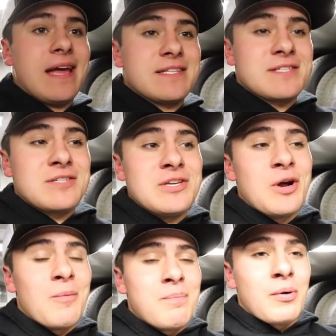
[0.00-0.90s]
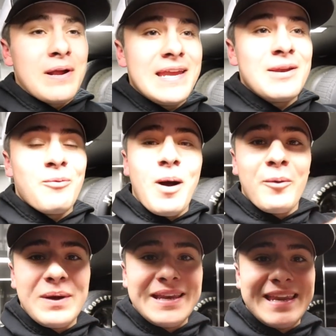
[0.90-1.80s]
it's, bringing
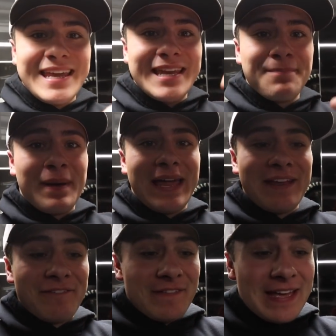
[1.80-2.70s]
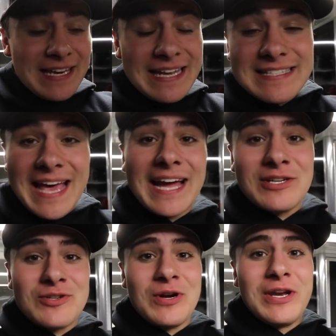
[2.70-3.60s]
what we need, but if it is
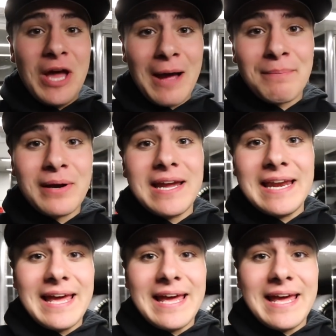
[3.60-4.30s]
extra, not bringing